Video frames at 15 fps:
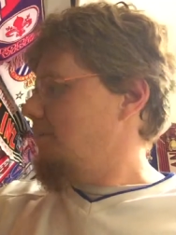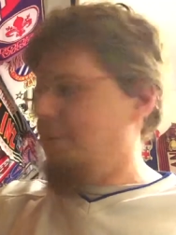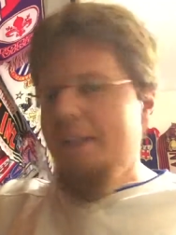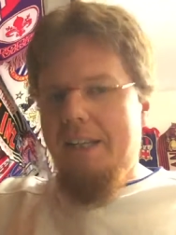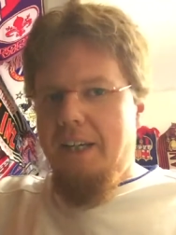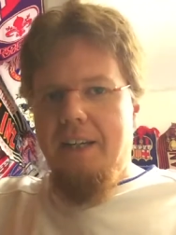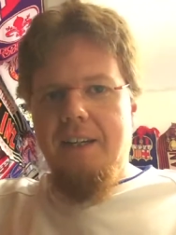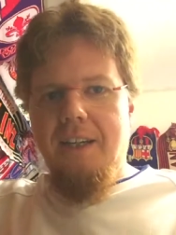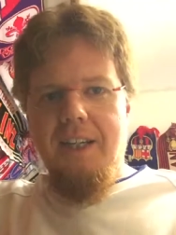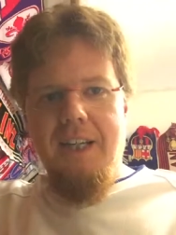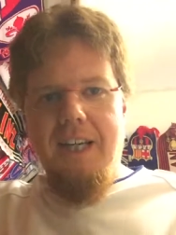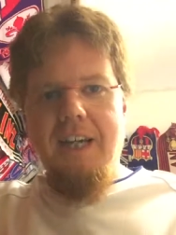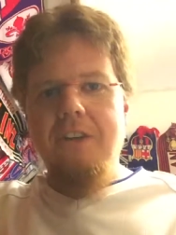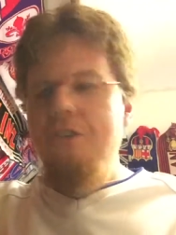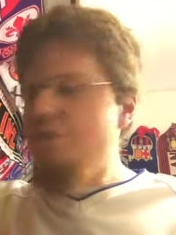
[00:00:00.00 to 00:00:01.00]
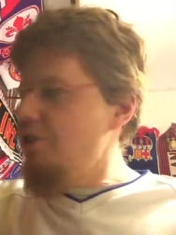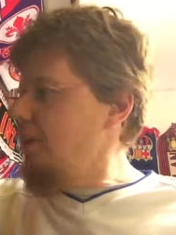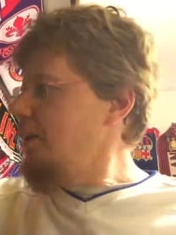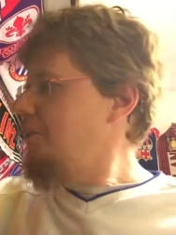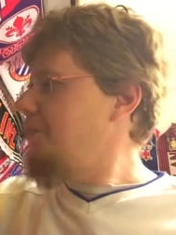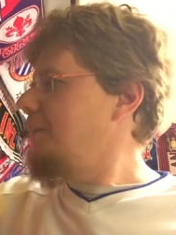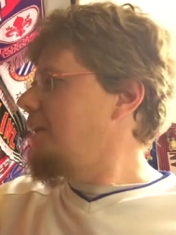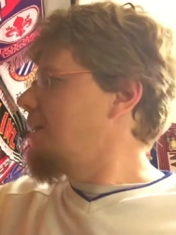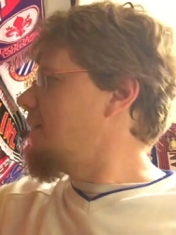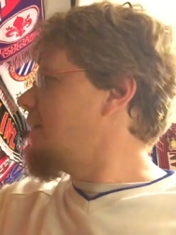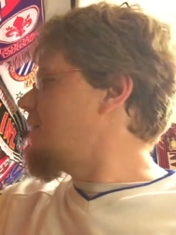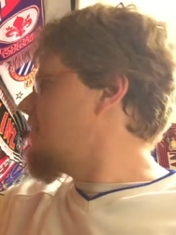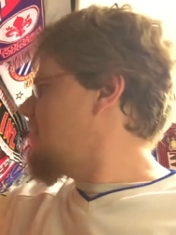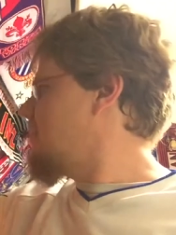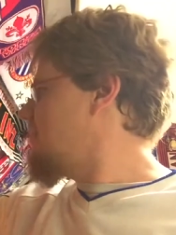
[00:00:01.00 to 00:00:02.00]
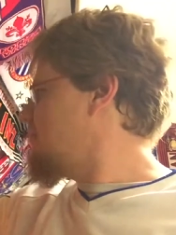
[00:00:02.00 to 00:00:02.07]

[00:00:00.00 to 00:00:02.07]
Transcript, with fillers: But I, I really think,